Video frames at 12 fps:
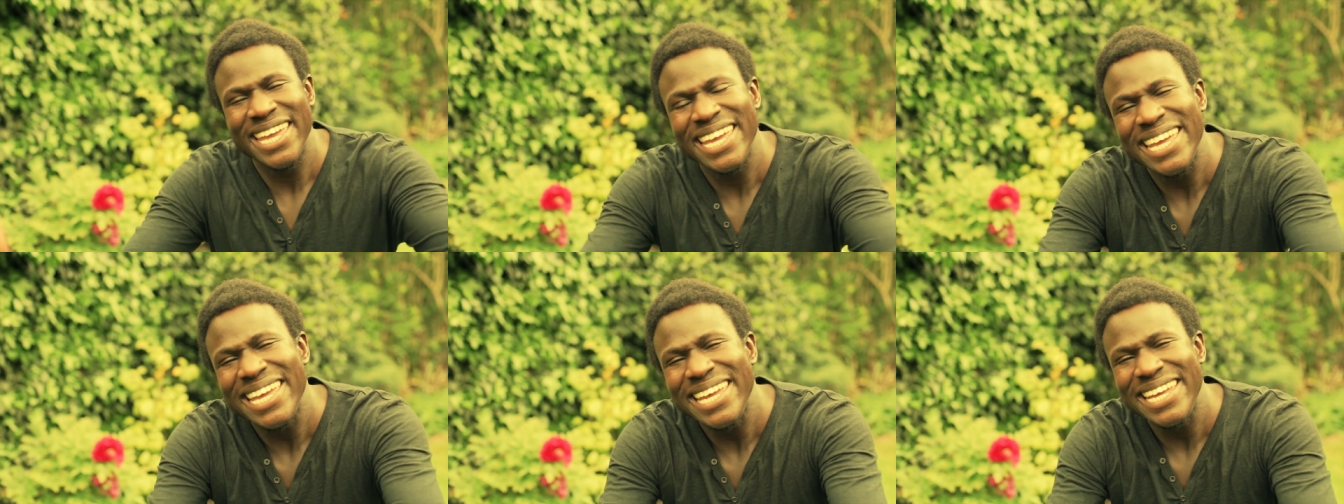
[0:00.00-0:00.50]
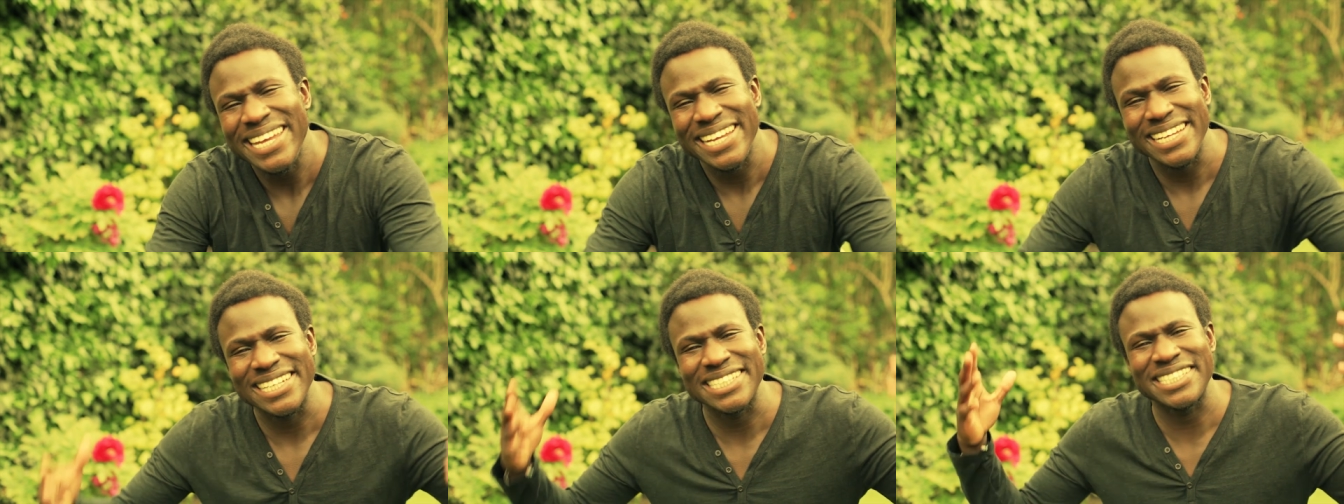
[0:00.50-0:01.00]

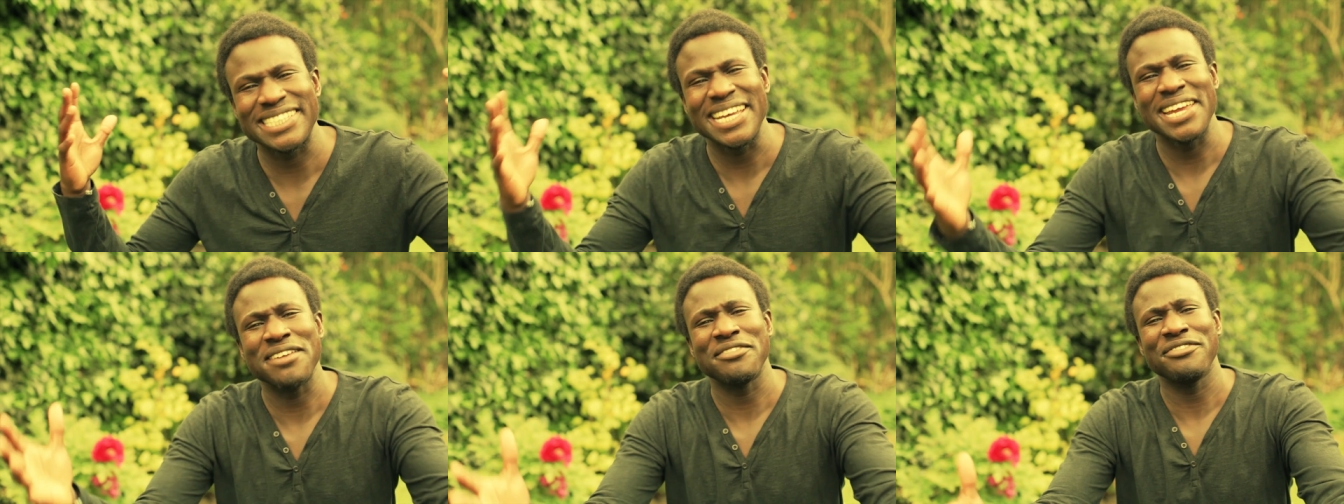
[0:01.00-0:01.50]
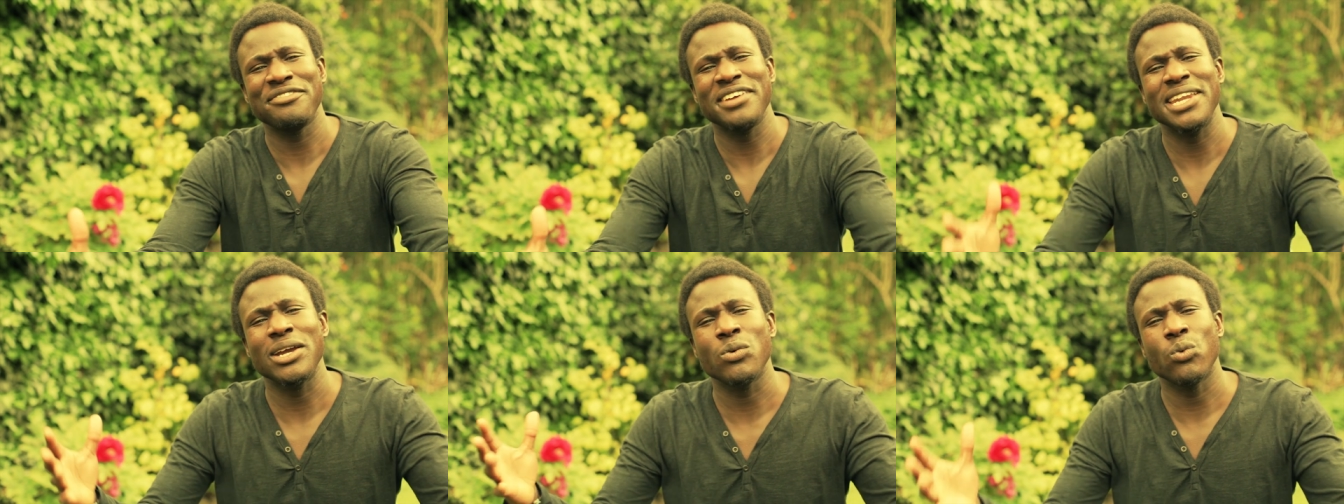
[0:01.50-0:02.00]
peace,
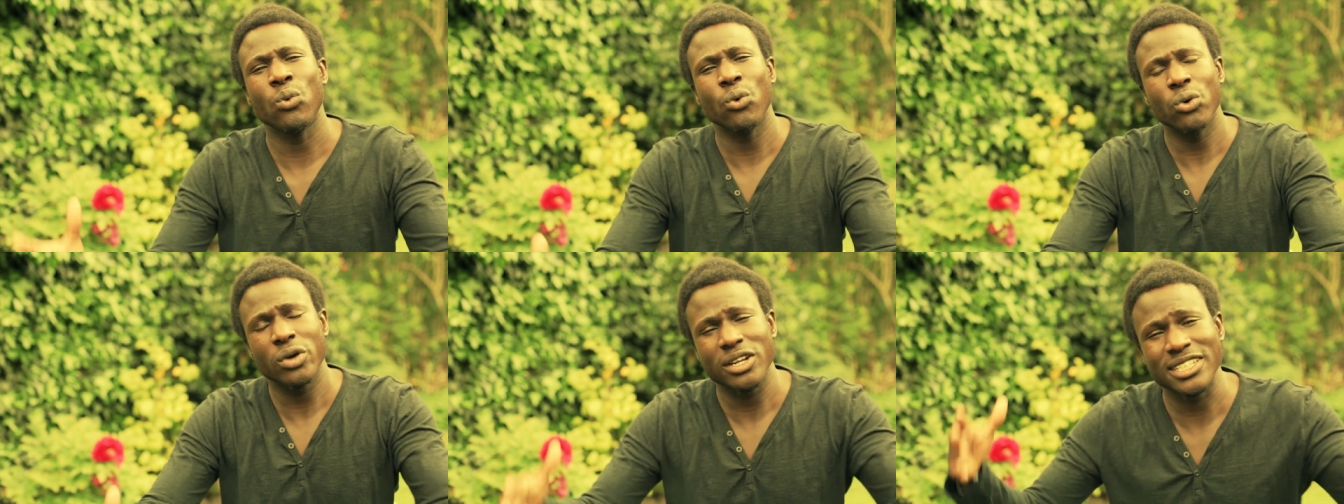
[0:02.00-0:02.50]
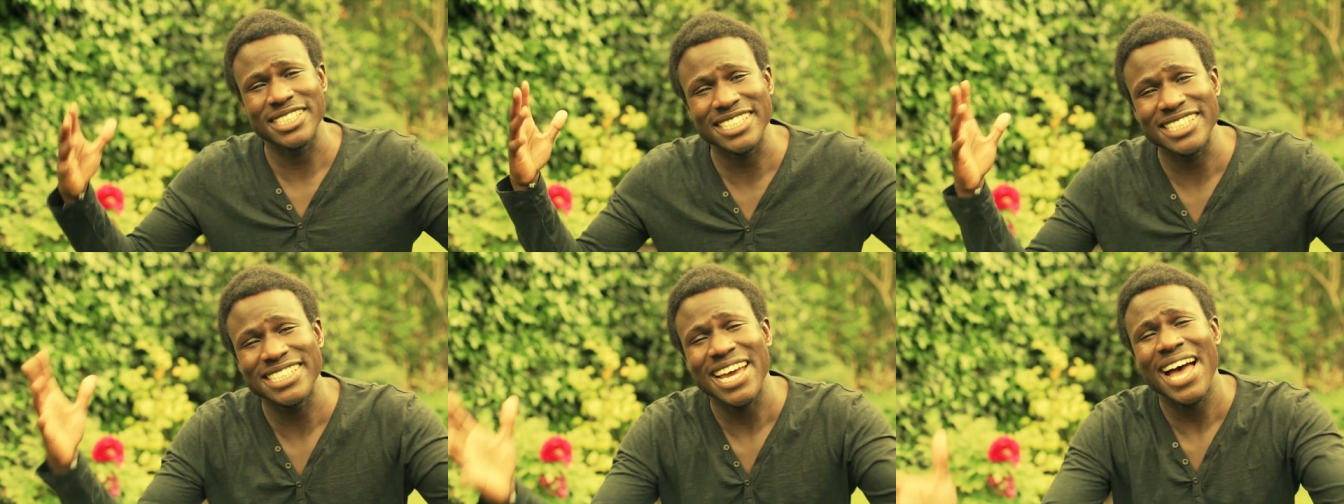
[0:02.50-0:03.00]
infinite waters
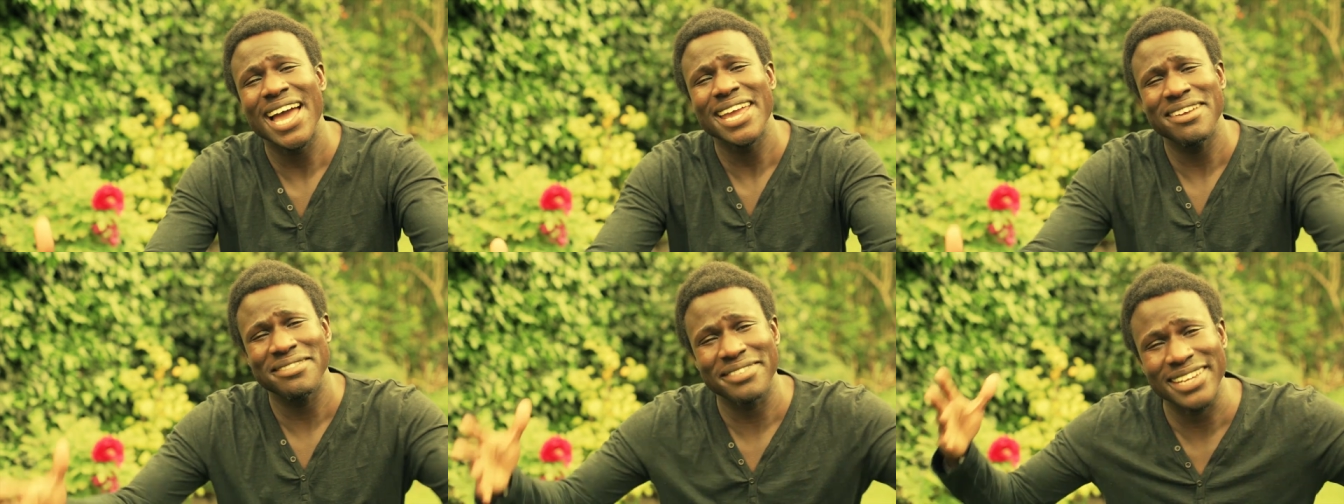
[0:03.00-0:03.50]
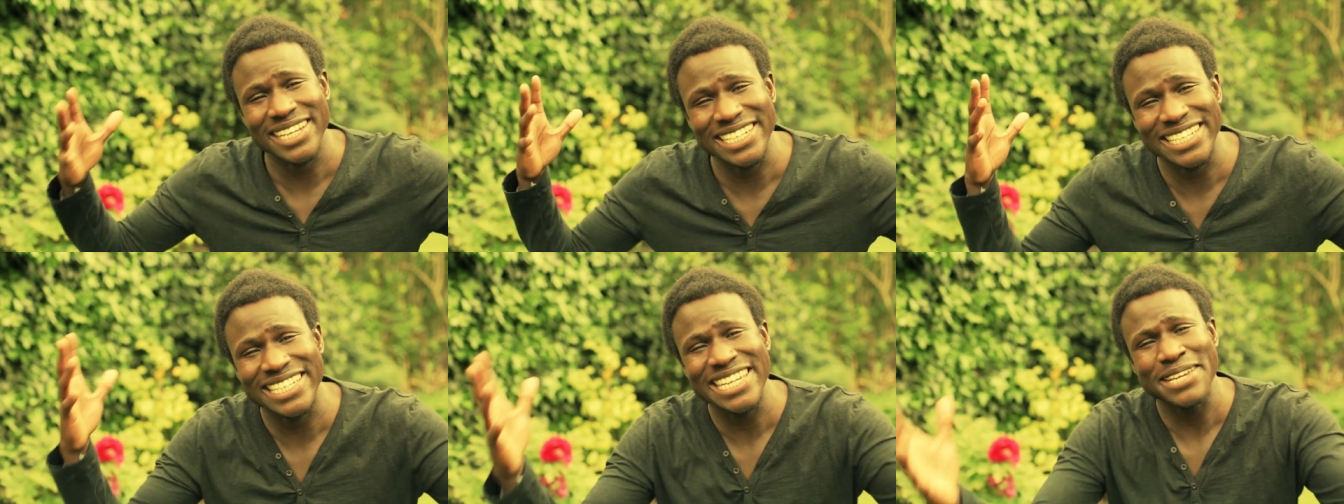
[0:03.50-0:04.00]
diving
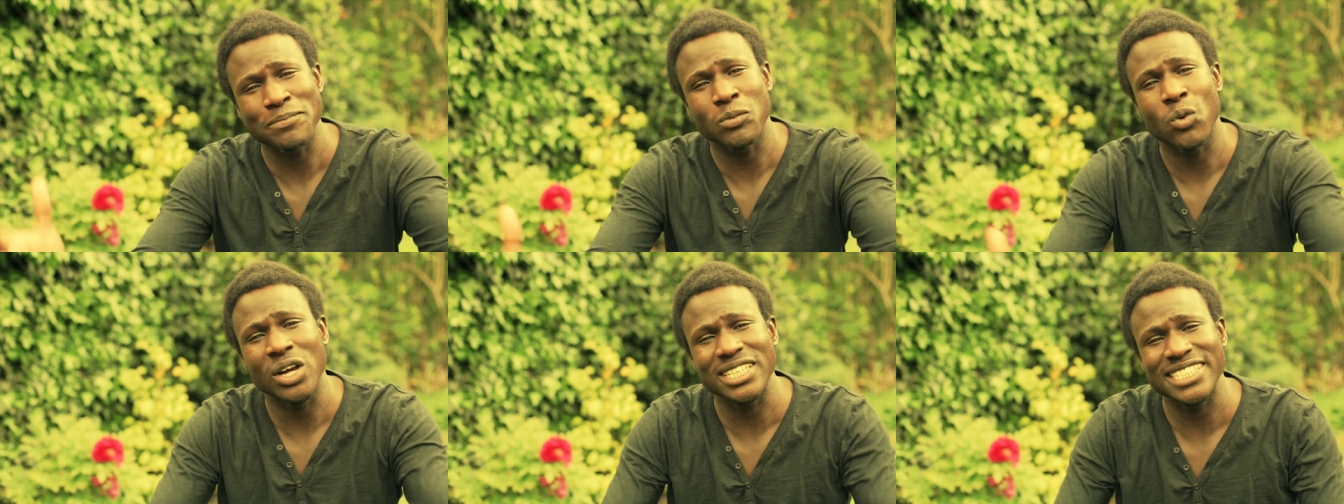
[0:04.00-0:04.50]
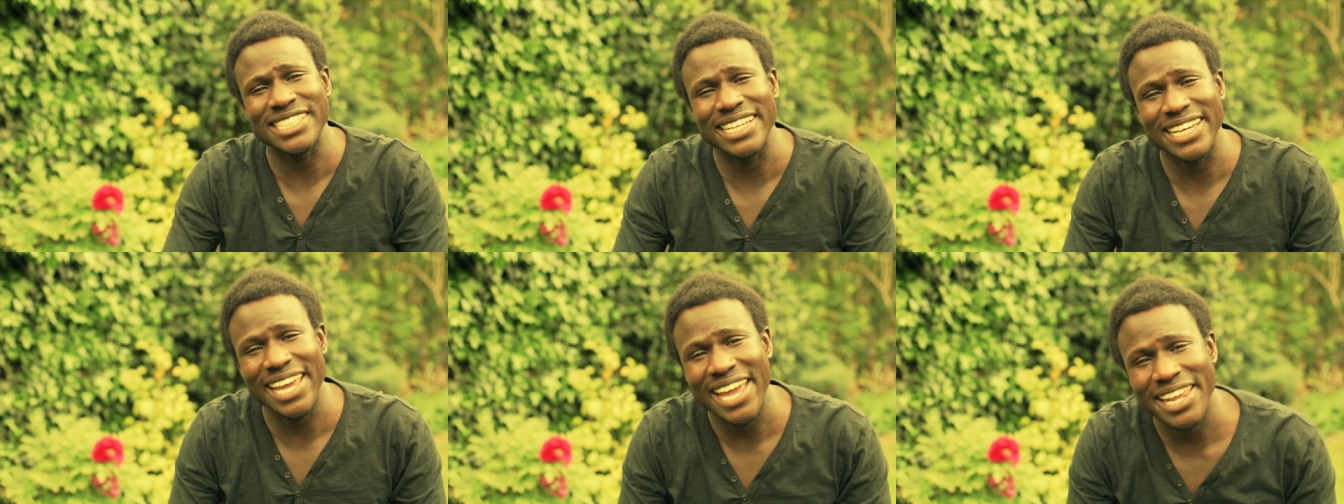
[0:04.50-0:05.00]
deep once
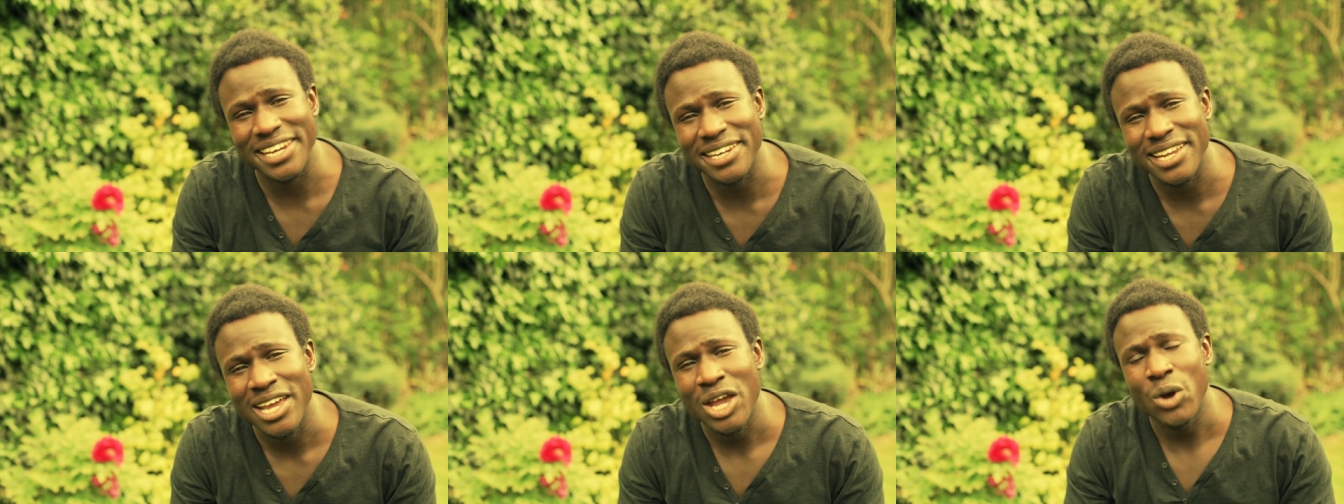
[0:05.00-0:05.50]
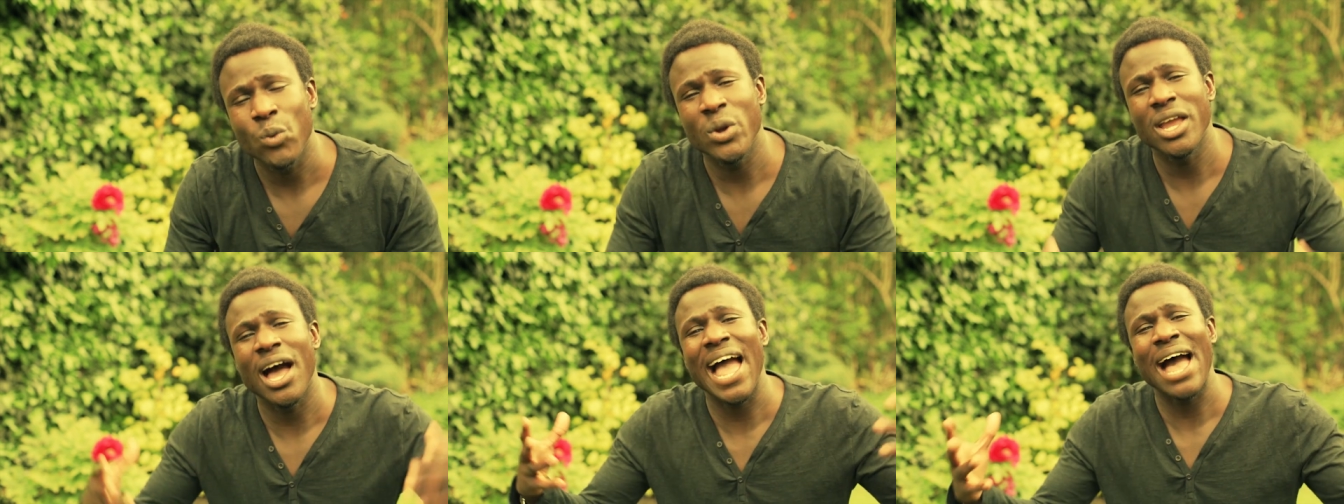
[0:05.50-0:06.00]
again.
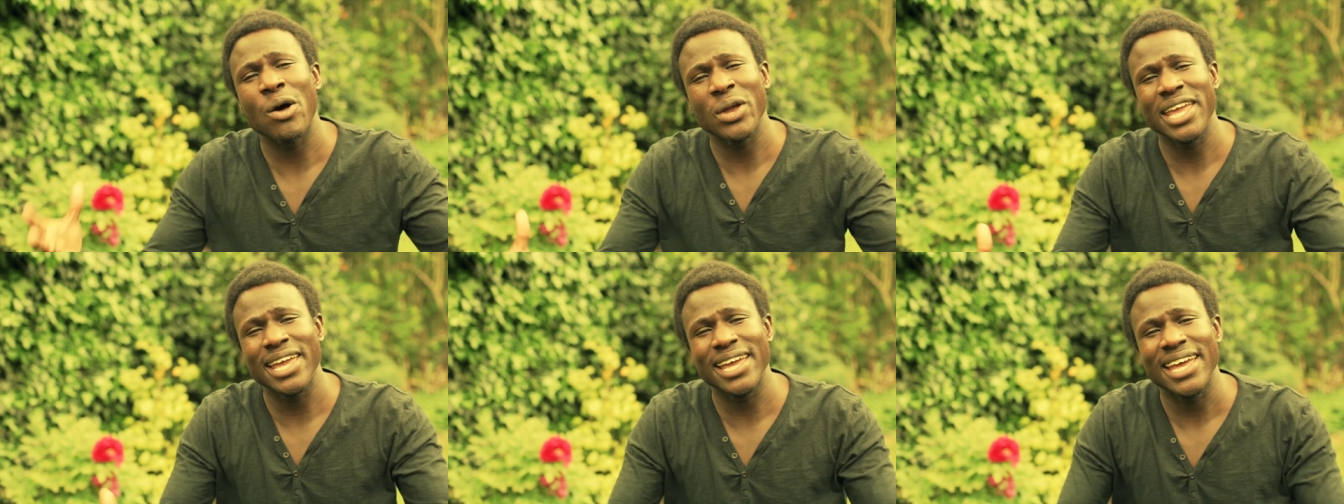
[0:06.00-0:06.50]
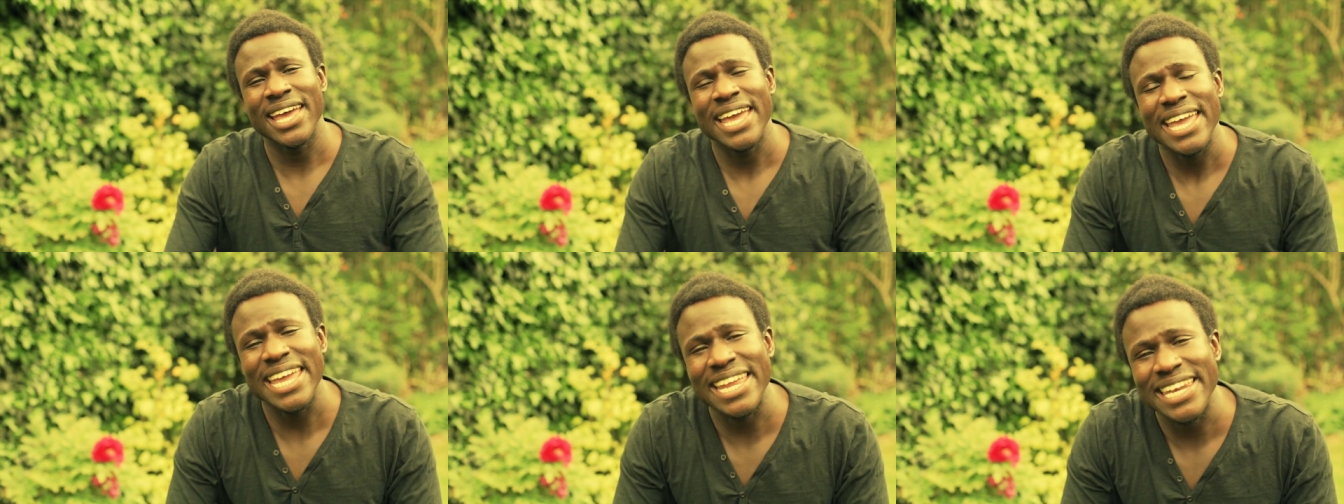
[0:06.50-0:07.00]
We are out here
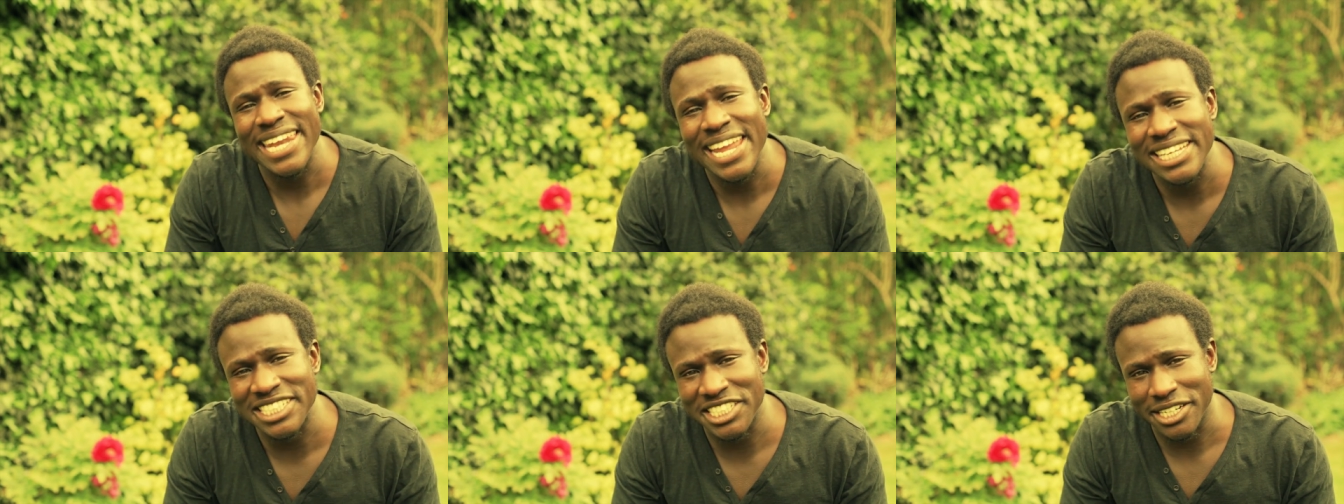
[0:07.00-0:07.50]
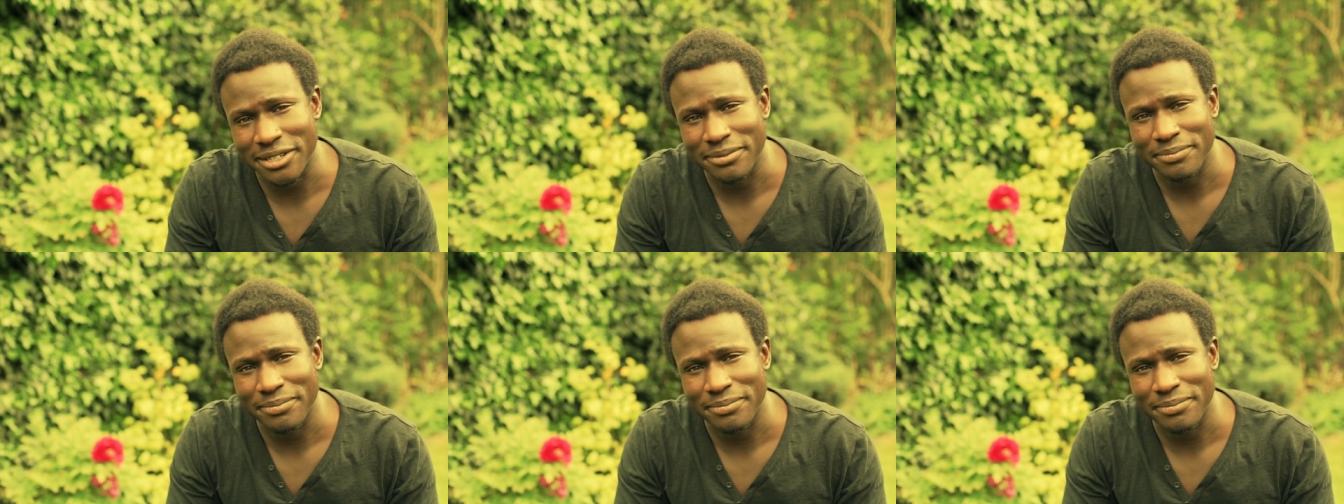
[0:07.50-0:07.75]
in nature.